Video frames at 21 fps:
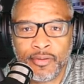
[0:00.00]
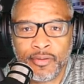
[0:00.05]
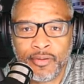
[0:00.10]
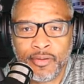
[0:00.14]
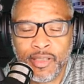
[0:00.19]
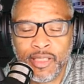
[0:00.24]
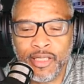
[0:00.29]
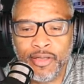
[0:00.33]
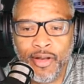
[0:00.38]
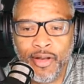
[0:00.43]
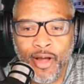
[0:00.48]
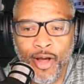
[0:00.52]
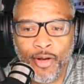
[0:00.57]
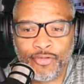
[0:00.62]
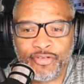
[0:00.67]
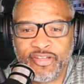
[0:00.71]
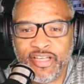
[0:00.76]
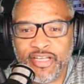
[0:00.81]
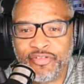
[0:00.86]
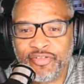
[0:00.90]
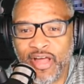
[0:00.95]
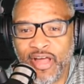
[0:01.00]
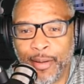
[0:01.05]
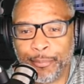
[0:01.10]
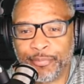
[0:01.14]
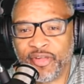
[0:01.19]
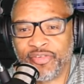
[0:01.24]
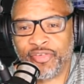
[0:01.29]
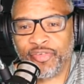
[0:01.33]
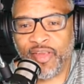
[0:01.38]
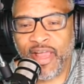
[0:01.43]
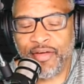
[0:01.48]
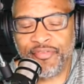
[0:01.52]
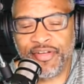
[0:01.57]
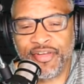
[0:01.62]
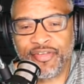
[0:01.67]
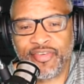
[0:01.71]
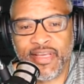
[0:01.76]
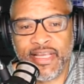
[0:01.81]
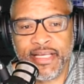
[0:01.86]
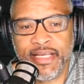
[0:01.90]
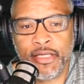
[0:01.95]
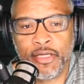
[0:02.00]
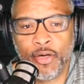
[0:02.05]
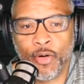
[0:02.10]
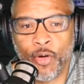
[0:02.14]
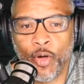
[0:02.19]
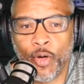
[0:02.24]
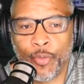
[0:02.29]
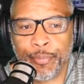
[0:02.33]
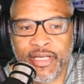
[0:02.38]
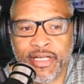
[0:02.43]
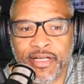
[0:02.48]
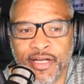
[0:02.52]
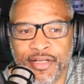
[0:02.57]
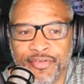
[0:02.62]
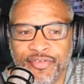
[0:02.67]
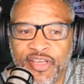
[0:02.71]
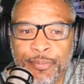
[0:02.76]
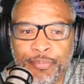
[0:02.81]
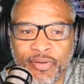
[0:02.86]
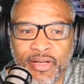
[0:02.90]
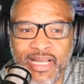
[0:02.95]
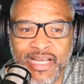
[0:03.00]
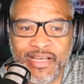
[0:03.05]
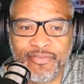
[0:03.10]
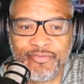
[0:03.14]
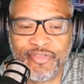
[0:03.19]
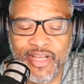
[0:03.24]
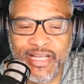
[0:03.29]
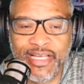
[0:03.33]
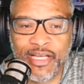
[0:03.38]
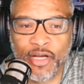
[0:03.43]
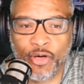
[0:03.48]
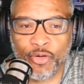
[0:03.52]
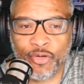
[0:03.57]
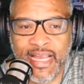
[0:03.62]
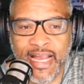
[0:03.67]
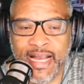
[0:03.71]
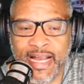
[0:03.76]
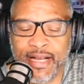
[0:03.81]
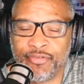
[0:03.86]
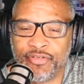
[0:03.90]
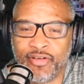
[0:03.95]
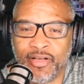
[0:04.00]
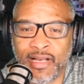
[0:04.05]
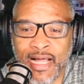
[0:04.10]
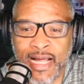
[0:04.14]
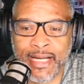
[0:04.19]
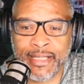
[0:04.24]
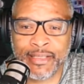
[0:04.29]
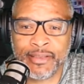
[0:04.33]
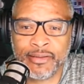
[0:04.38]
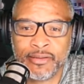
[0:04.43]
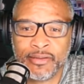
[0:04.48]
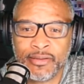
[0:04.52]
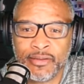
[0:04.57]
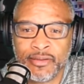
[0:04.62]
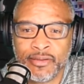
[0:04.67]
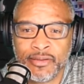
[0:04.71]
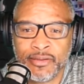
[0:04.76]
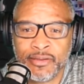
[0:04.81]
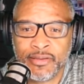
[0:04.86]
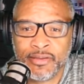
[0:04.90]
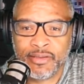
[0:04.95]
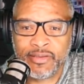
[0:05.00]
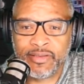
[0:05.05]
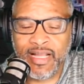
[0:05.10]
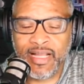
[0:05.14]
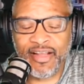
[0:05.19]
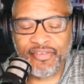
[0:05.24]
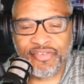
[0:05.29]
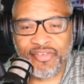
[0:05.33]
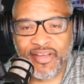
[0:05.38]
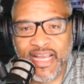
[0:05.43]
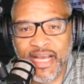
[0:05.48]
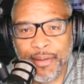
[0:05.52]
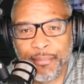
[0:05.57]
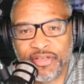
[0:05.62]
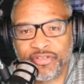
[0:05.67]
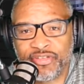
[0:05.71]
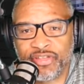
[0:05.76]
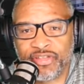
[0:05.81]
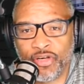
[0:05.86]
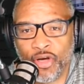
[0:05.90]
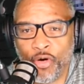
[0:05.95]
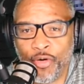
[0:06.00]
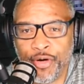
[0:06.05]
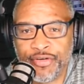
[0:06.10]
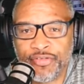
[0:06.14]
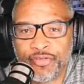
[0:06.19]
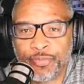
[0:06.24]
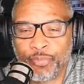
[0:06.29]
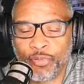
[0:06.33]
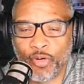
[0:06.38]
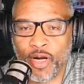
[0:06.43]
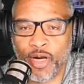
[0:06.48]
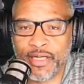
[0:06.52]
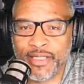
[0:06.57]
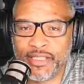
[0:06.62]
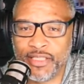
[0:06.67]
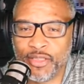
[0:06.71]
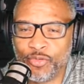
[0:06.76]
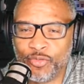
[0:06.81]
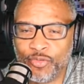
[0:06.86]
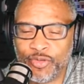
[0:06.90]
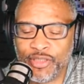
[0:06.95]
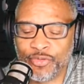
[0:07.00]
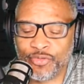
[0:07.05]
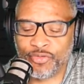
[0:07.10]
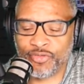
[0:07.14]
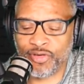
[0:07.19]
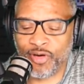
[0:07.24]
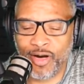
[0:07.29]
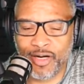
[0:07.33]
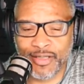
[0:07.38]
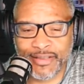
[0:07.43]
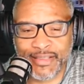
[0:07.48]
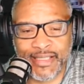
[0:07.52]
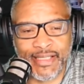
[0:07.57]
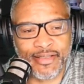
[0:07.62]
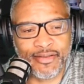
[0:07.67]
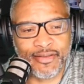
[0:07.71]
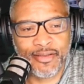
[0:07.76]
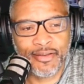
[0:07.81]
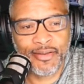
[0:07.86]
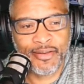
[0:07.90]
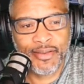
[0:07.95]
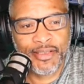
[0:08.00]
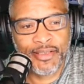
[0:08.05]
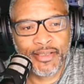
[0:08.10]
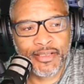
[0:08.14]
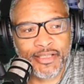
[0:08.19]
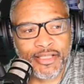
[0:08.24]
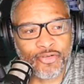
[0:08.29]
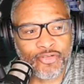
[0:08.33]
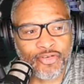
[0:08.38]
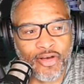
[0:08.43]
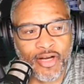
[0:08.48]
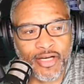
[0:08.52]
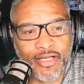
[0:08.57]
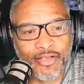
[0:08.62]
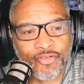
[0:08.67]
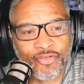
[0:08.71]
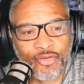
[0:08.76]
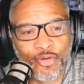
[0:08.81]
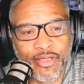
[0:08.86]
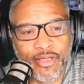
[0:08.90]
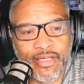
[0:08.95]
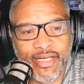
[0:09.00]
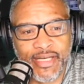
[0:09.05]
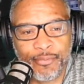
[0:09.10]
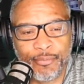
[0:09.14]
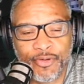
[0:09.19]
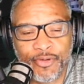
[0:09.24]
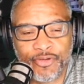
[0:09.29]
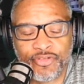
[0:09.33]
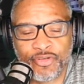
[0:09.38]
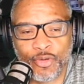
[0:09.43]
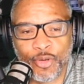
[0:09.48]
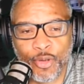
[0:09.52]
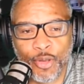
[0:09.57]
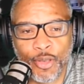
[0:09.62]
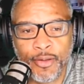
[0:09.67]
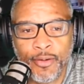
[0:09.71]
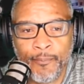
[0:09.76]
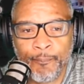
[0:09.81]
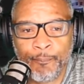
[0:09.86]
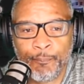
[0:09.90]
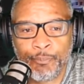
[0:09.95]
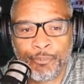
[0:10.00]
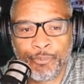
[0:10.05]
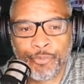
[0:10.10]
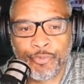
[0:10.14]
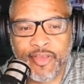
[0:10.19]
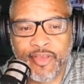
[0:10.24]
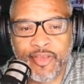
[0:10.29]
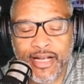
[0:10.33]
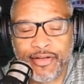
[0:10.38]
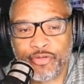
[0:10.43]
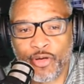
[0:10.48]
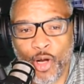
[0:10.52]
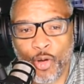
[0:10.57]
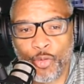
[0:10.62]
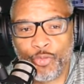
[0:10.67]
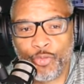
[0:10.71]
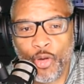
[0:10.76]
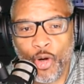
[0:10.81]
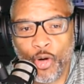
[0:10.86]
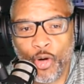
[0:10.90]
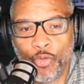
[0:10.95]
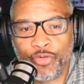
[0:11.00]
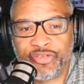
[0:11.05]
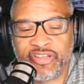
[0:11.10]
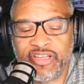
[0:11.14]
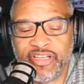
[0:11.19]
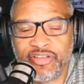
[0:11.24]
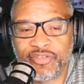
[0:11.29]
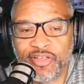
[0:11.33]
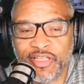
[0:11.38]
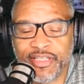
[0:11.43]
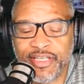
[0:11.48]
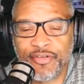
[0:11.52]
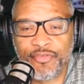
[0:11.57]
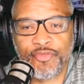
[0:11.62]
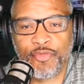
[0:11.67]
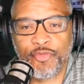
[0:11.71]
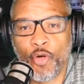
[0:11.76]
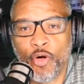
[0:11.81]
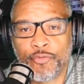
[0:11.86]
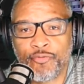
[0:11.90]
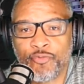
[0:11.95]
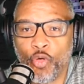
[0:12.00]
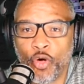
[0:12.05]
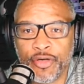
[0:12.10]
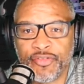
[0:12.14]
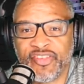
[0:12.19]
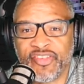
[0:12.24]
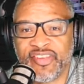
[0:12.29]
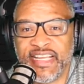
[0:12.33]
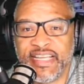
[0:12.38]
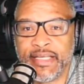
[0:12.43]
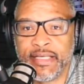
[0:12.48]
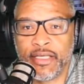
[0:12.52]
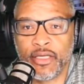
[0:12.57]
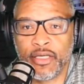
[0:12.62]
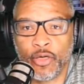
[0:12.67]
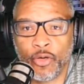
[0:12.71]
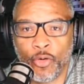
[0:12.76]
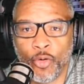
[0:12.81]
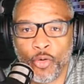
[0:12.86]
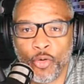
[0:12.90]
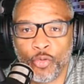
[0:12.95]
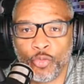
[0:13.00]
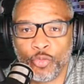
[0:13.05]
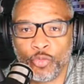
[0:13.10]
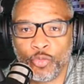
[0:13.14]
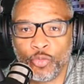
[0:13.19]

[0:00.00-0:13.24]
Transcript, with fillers: You know, she dumped a seventeen-year-old because he played video games a lot. That's immature-ish, bruh. You, you talking, you talking to an immature that don't know what she's looking for, a fourteen-year-old